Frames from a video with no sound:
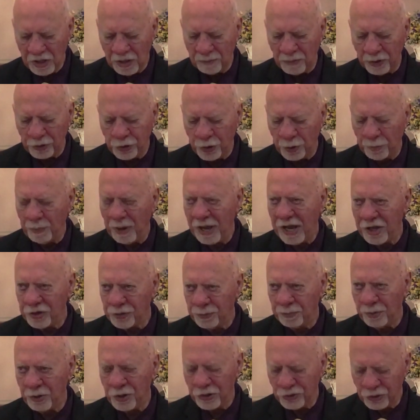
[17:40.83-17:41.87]
but your
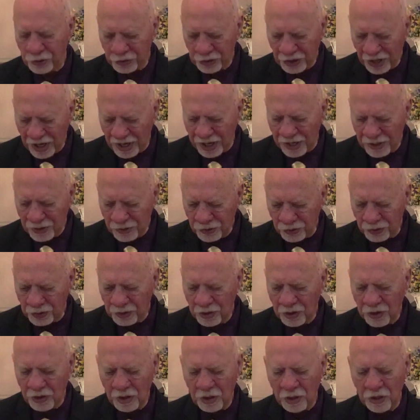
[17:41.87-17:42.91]
passport says
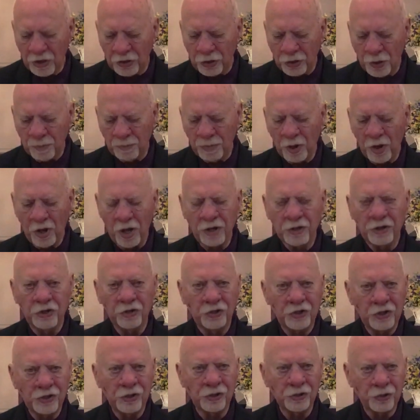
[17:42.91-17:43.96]
you belong to
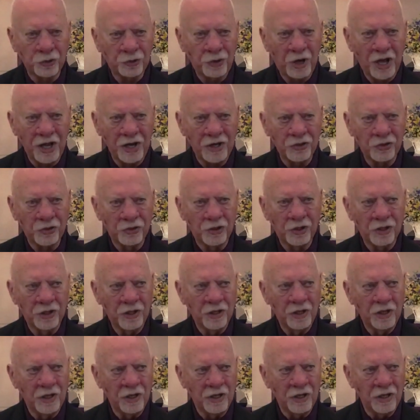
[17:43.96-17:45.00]
Jesus Christ
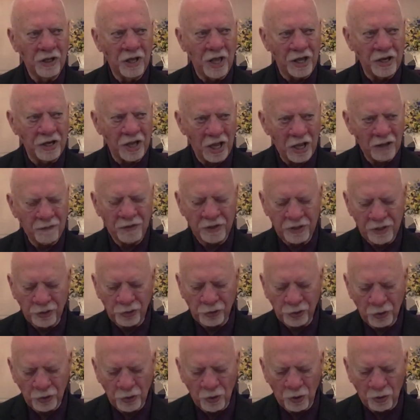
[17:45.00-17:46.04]
and heaven is
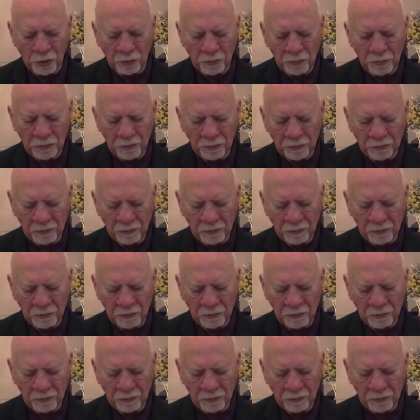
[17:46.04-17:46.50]
your home.